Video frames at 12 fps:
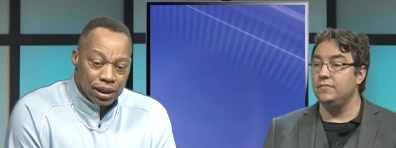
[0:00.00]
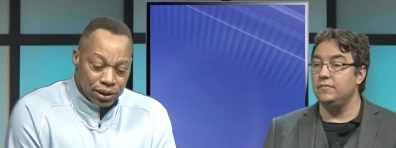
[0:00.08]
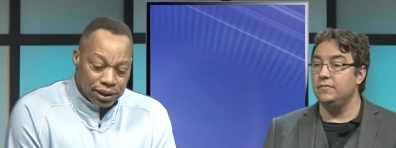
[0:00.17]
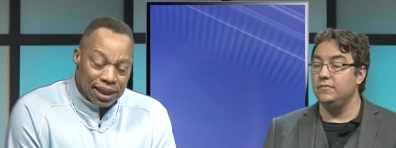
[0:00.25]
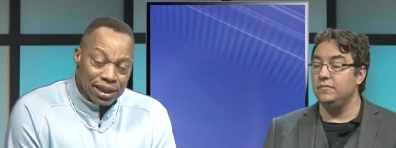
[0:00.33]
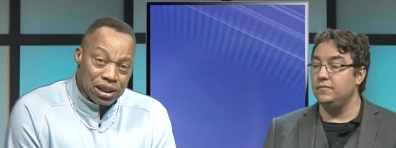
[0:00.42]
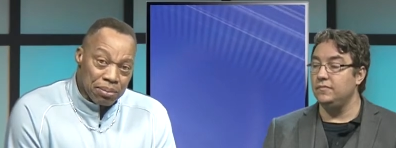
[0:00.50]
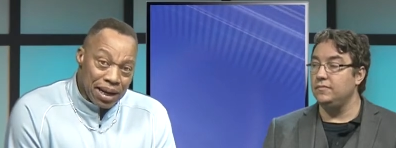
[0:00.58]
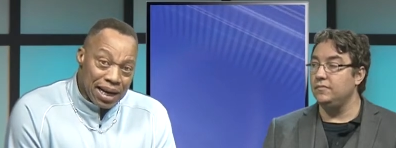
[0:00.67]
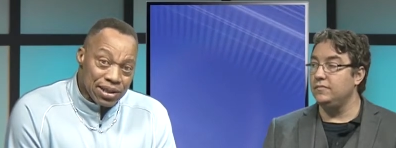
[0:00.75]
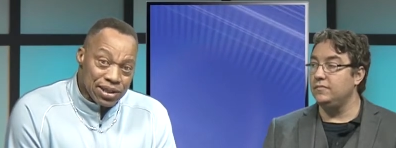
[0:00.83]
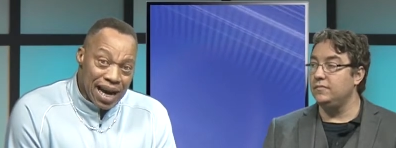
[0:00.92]
Speaker 1: to get some
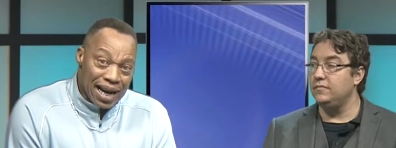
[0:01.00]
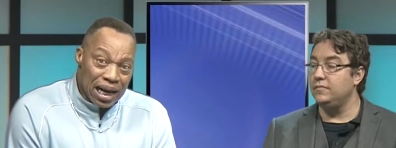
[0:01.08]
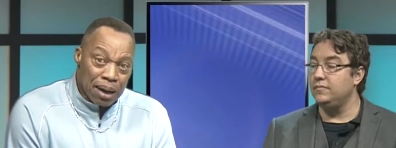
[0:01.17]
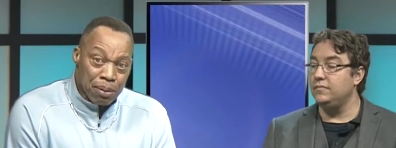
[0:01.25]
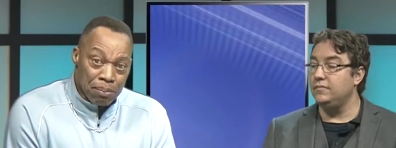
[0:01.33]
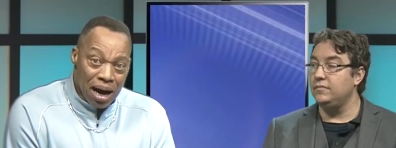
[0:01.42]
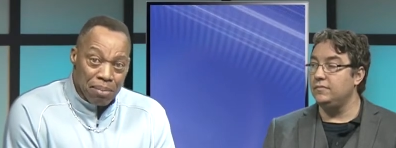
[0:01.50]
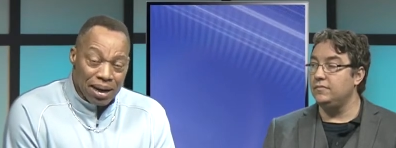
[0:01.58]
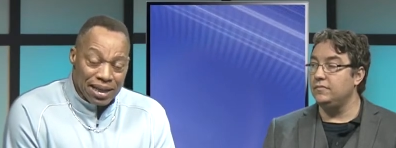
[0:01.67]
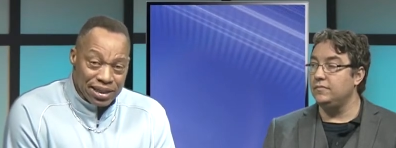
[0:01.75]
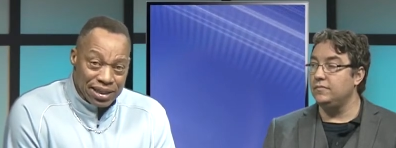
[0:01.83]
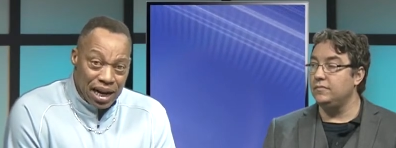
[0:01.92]
insight help about
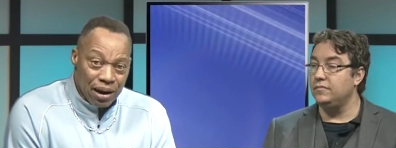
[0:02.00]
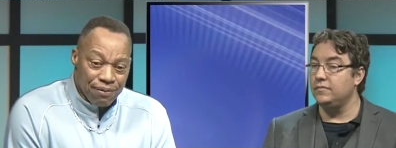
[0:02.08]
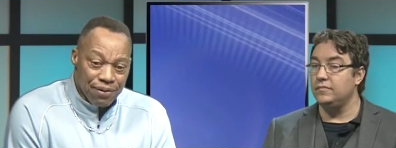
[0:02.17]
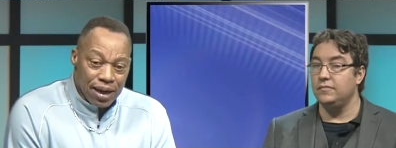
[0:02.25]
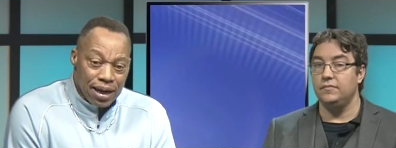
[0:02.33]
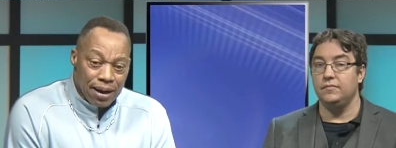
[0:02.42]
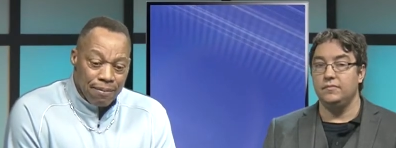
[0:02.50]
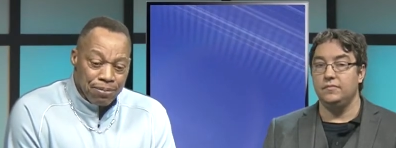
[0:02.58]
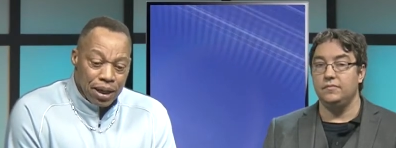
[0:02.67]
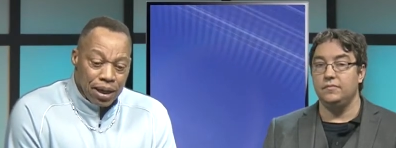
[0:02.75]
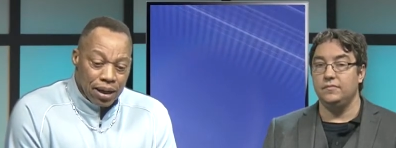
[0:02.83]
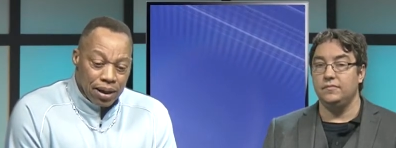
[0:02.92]
myself,
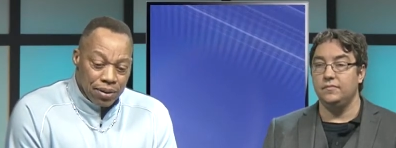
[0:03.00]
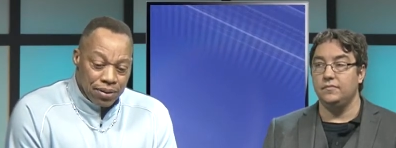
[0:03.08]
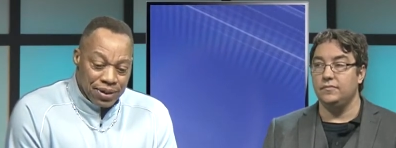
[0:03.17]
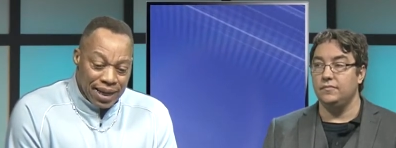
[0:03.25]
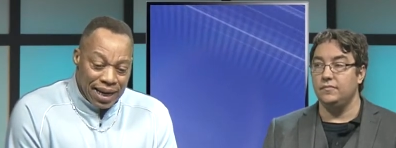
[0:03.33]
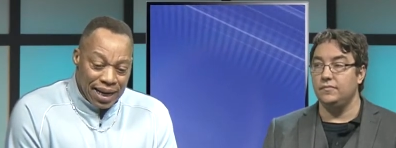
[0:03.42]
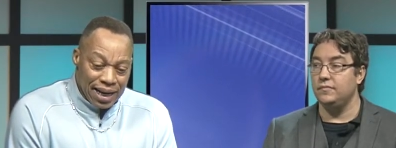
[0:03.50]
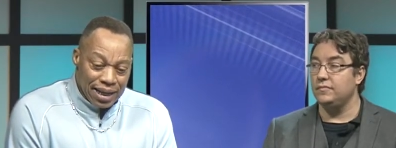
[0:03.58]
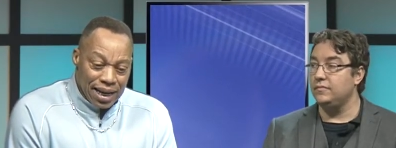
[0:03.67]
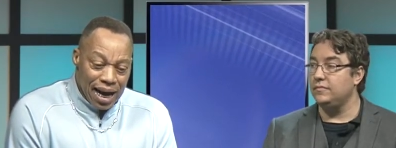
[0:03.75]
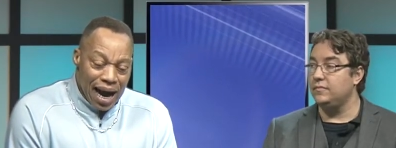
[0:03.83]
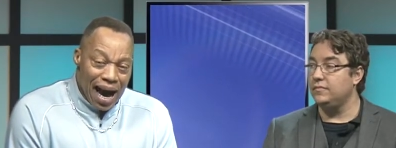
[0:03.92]

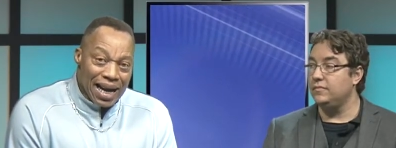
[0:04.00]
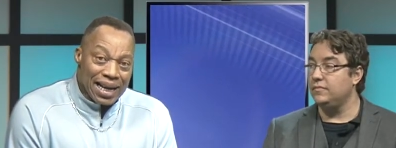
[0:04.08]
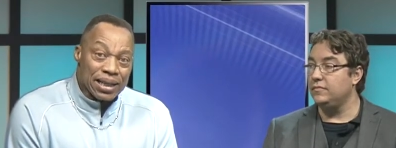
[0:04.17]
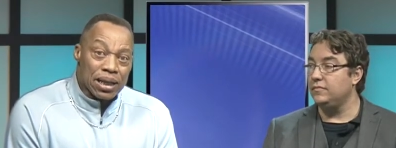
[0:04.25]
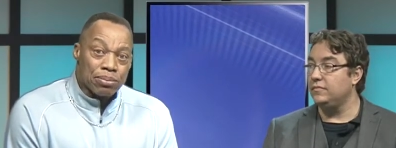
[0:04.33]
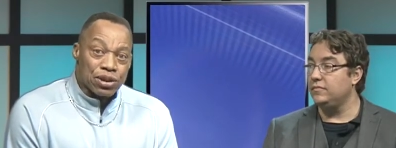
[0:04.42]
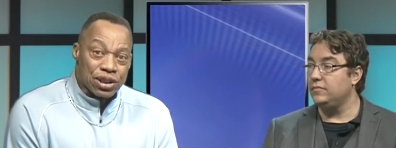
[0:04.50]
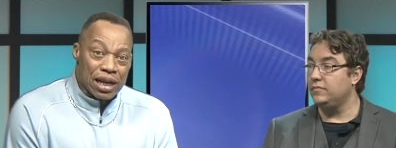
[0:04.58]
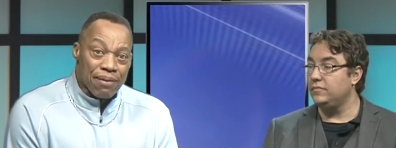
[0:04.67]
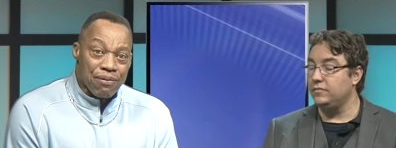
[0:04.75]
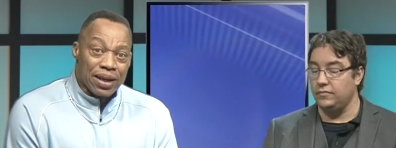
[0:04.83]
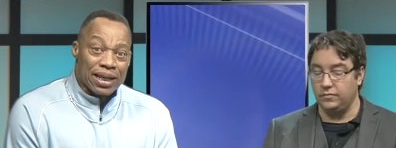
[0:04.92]
then I end up
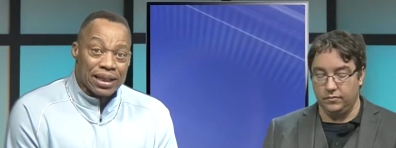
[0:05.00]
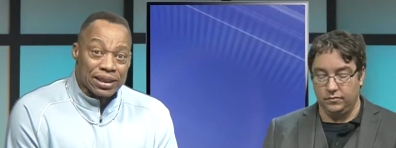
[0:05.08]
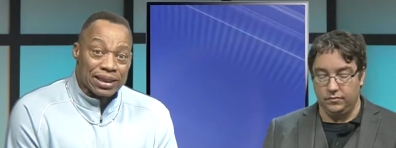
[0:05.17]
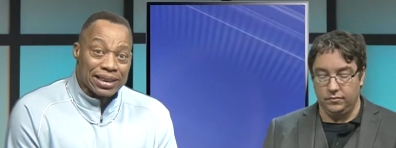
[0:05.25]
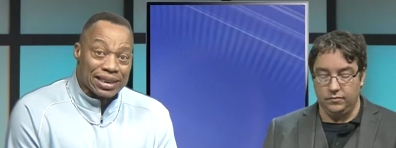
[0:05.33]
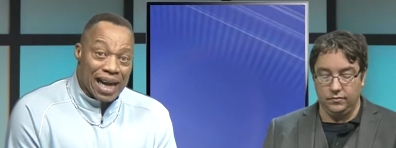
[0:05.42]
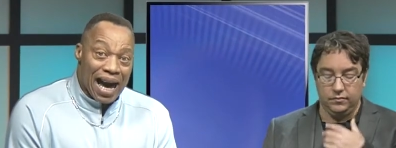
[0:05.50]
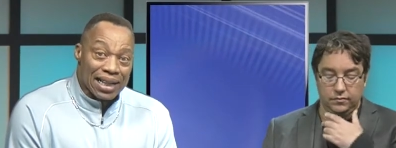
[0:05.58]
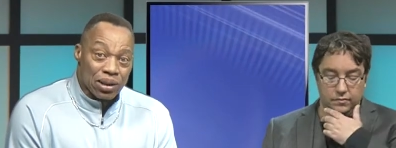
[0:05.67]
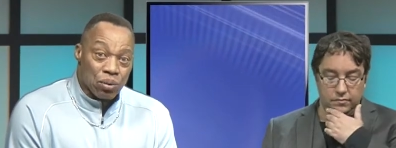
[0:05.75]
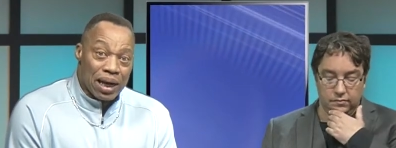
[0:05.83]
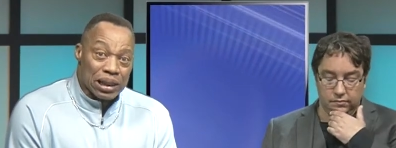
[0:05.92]
suffering in
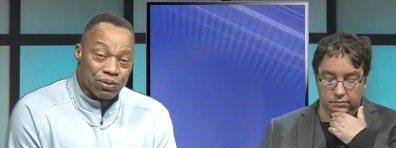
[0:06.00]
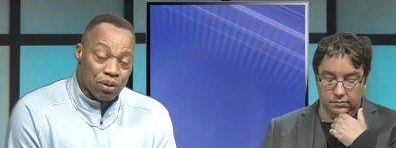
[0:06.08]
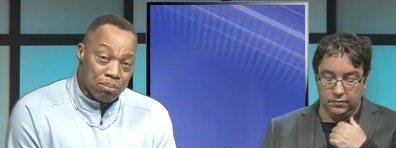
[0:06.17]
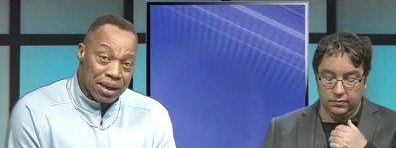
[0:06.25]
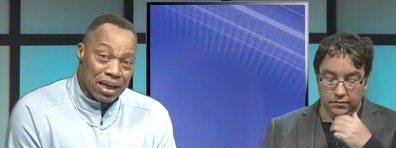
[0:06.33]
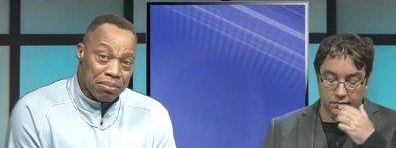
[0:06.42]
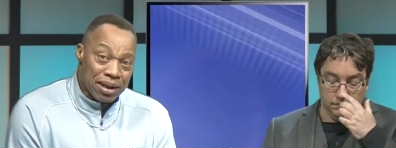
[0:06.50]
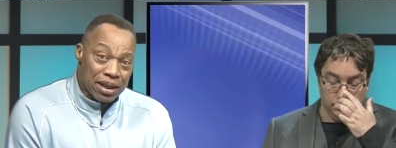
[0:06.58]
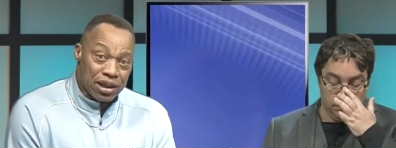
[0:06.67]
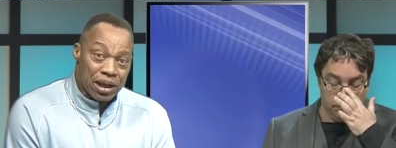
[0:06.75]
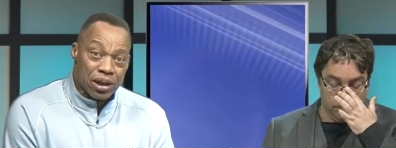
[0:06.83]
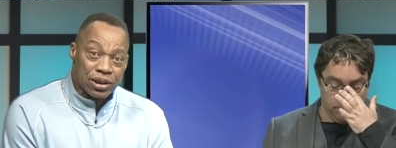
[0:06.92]
silent ways for many, many
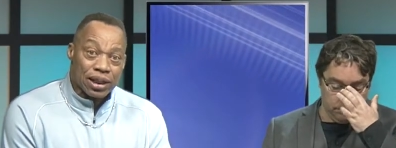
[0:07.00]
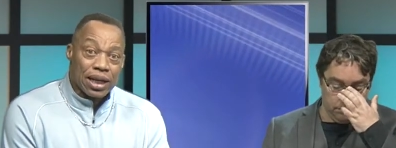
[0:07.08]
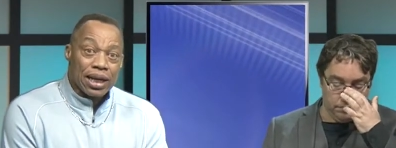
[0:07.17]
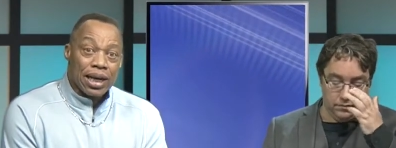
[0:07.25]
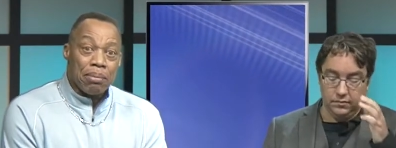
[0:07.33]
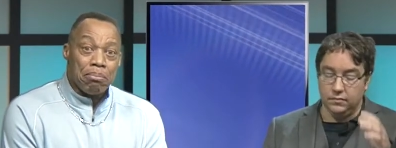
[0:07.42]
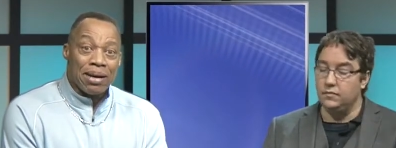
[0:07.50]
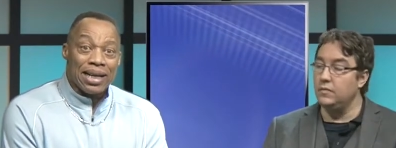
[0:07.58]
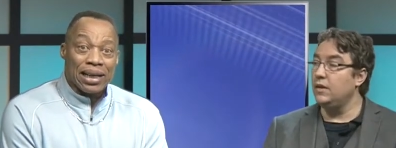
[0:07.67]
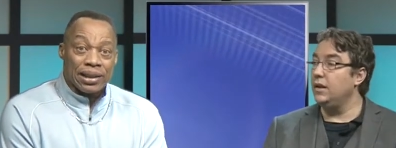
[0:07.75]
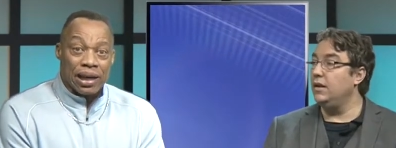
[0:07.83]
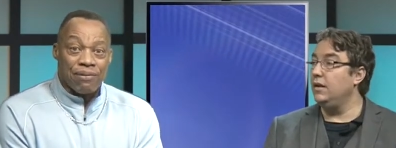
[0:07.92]
years in
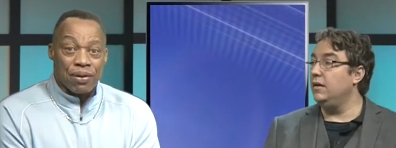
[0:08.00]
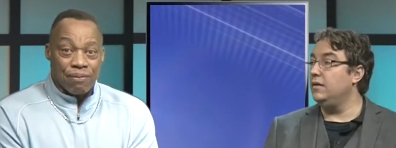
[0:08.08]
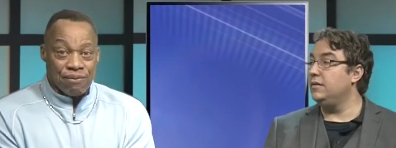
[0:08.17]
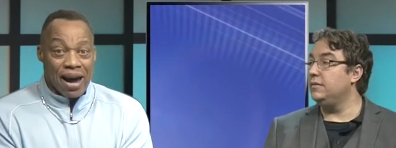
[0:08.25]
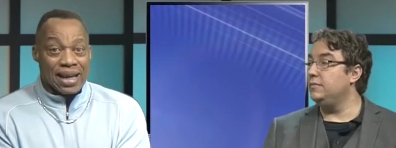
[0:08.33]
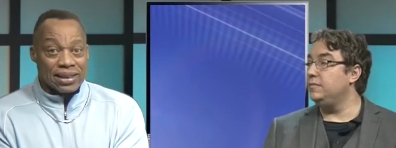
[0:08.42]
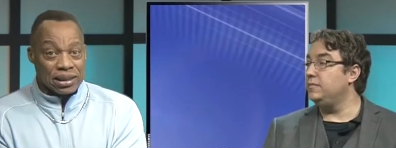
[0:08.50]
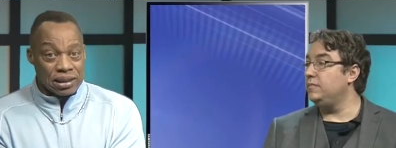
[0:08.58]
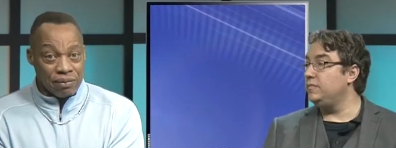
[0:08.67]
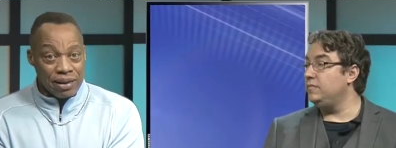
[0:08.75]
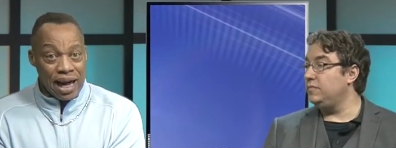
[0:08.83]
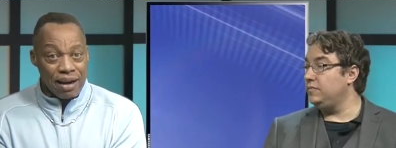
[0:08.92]
many different facets
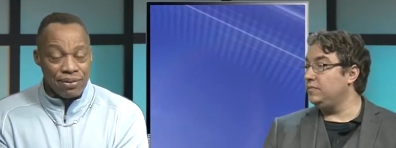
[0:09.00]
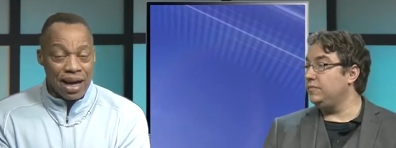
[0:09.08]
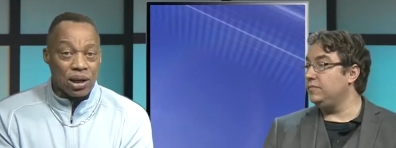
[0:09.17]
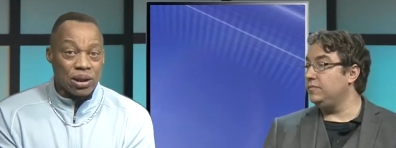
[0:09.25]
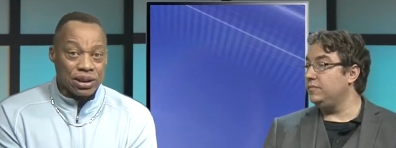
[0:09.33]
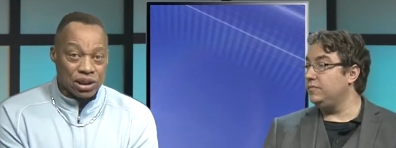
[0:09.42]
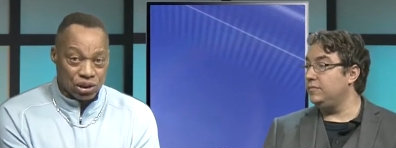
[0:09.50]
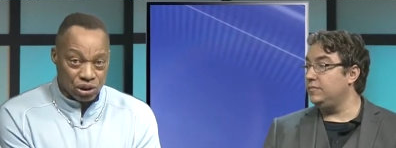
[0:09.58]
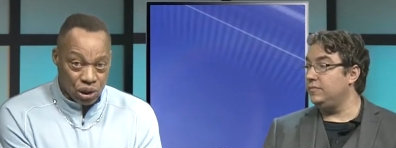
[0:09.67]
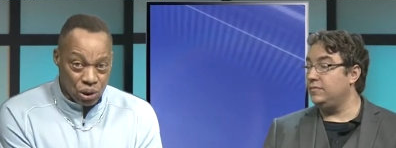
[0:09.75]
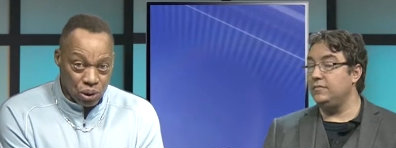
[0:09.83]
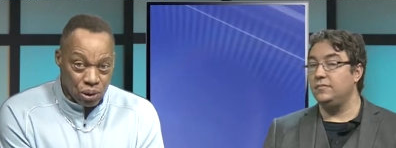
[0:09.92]
of life, not only just
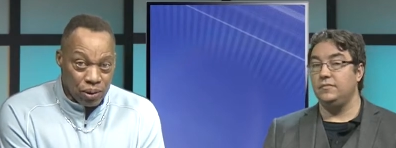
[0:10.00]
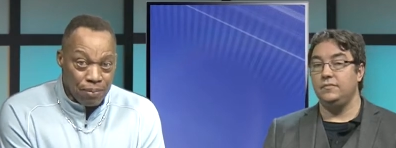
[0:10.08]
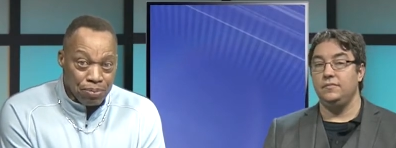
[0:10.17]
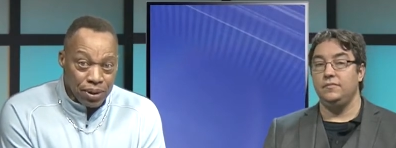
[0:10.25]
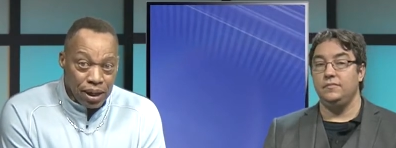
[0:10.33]
school,